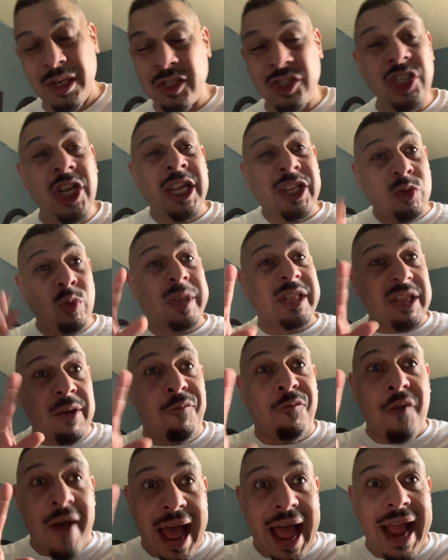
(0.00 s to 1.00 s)
Just with the
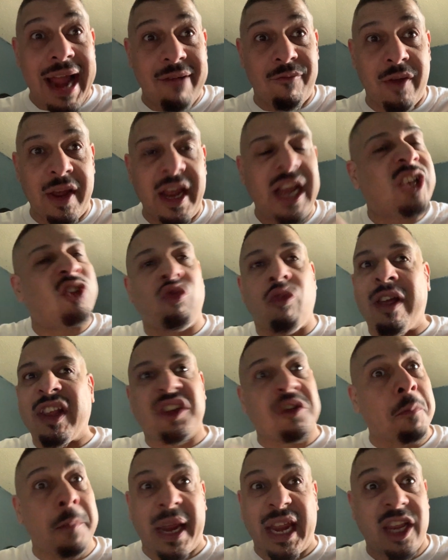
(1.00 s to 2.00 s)
five, his
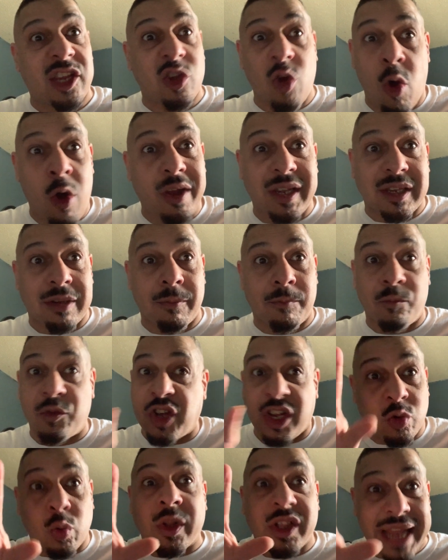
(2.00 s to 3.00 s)
resume is awesome.
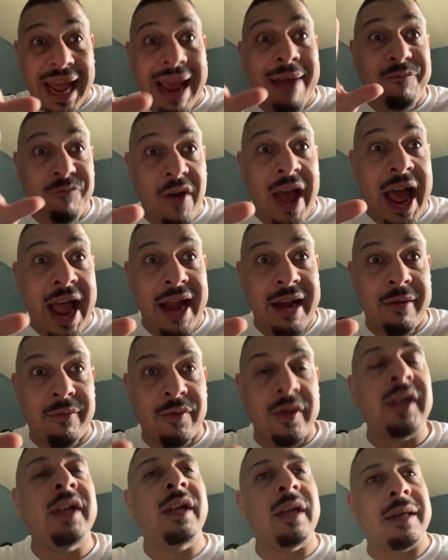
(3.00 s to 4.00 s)
Just with that five.
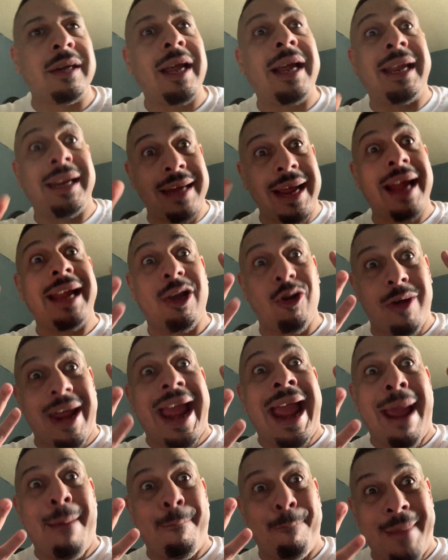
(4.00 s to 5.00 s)
Now he's going
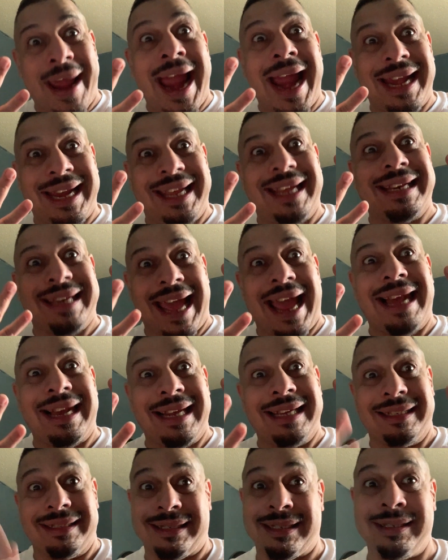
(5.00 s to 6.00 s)
to add Manny in that
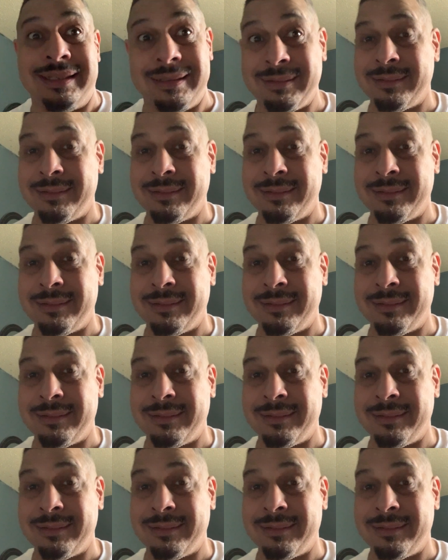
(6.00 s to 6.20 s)
list.